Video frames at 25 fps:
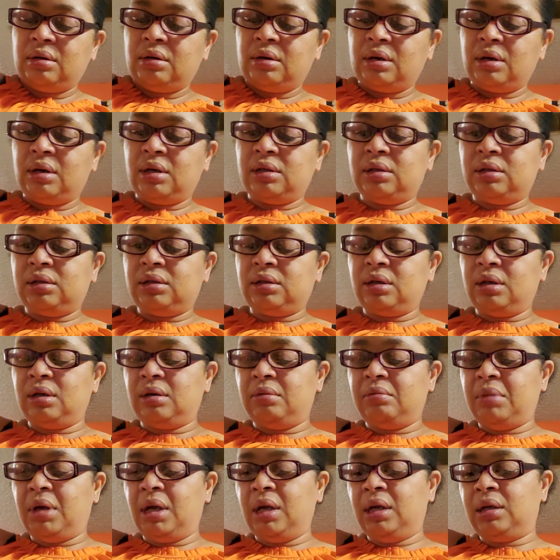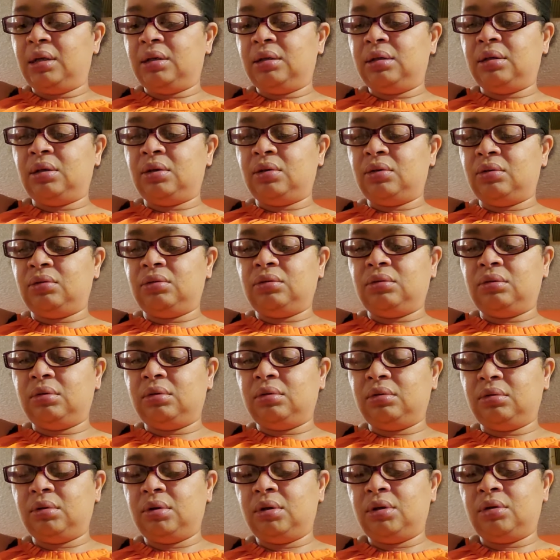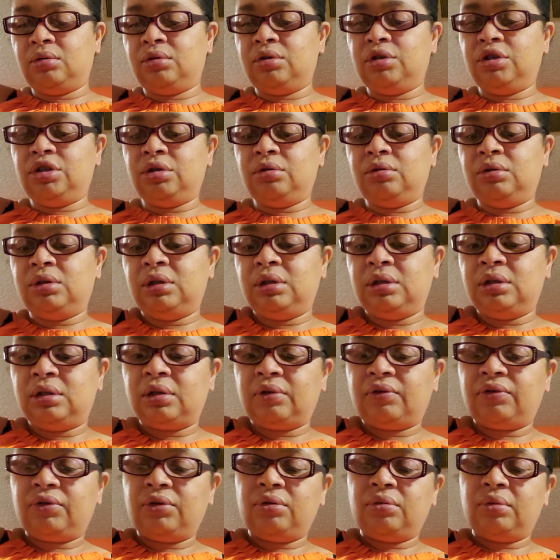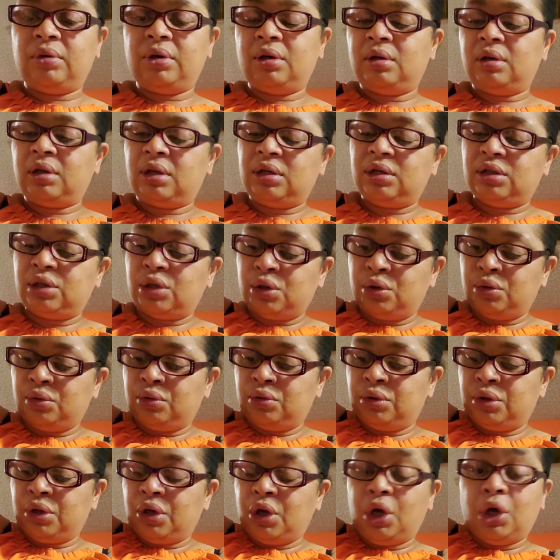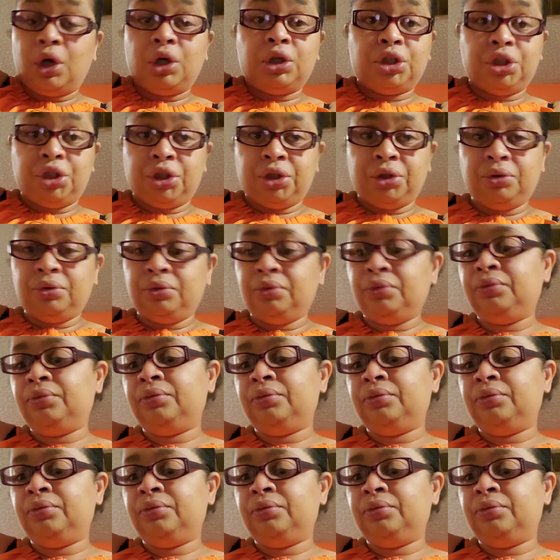Because it's going to make its own little juices, if you will, its own au jus.